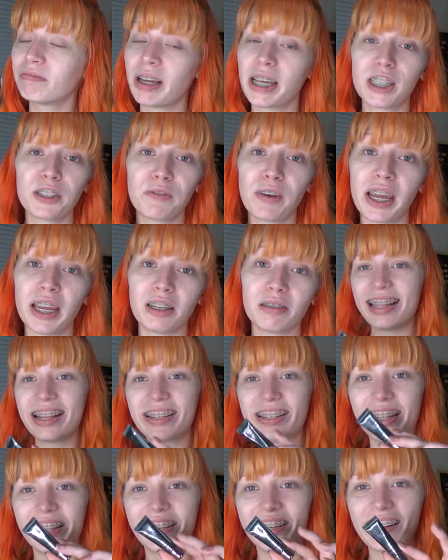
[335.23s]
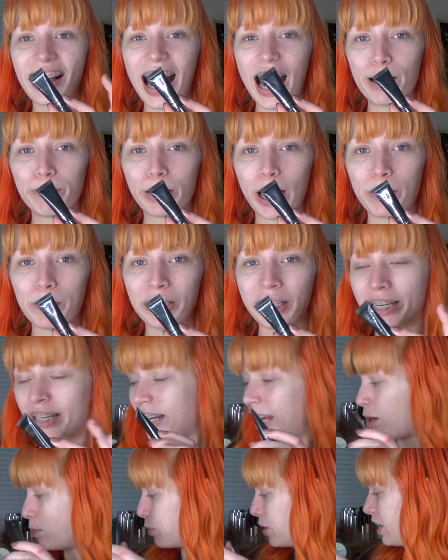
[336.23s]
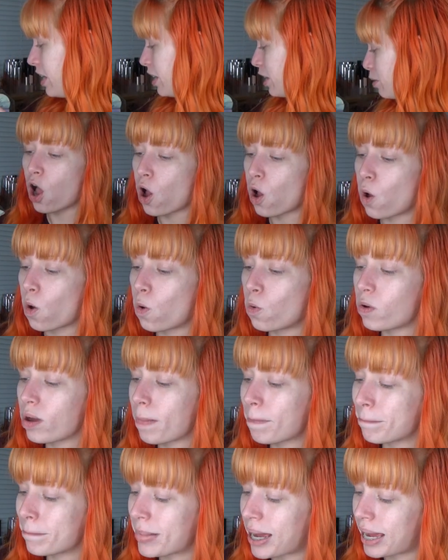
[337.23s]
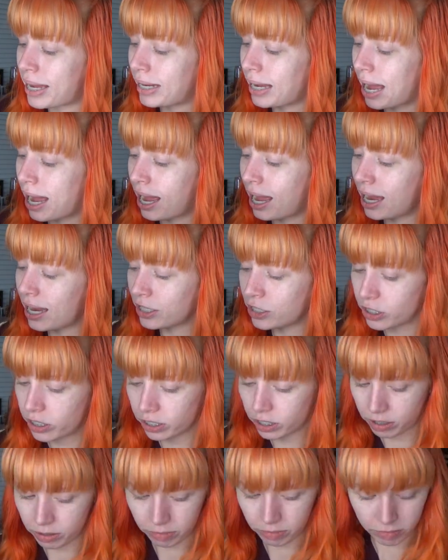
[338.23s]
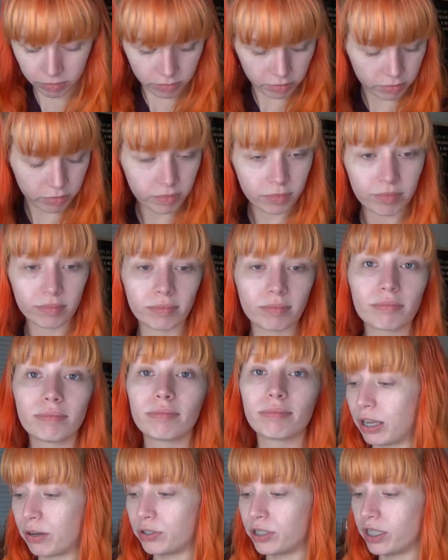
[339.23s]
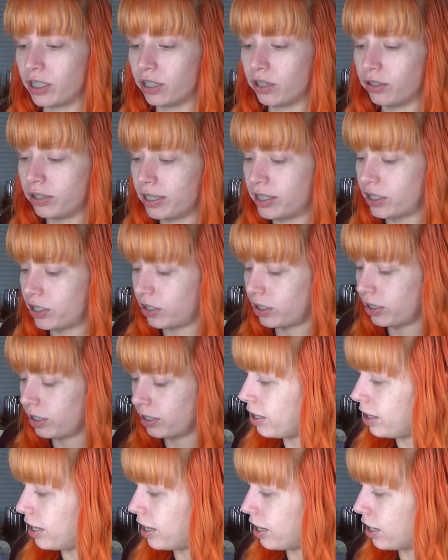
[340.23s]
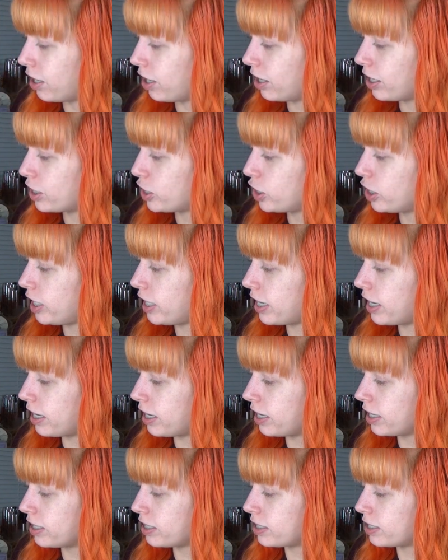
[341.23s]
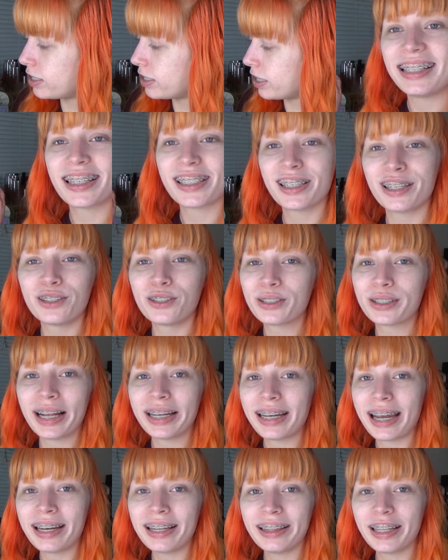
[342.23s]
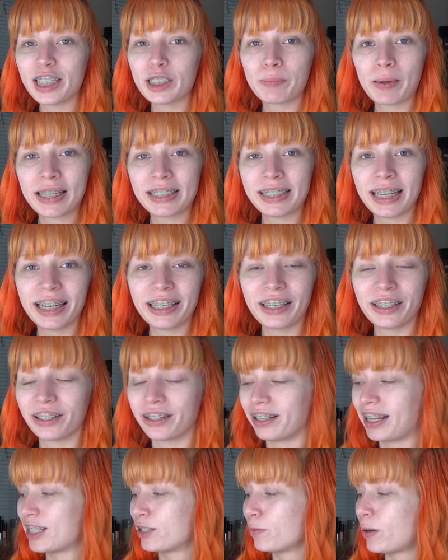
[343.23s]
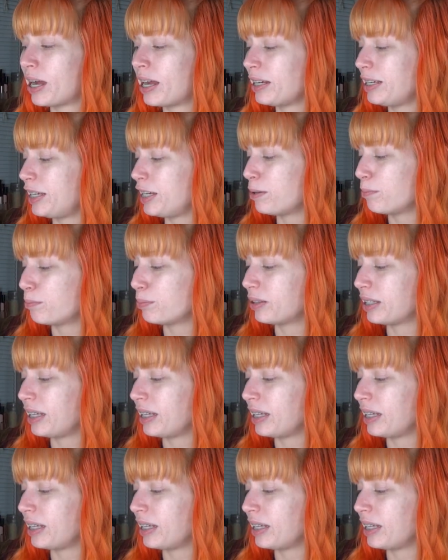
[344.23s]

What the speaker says: it's fate. And there's a little eye primer that it came with. Oh my gosh. That was just a little insert. Here she is. It doesn't look like anything spectacular. That's why I keep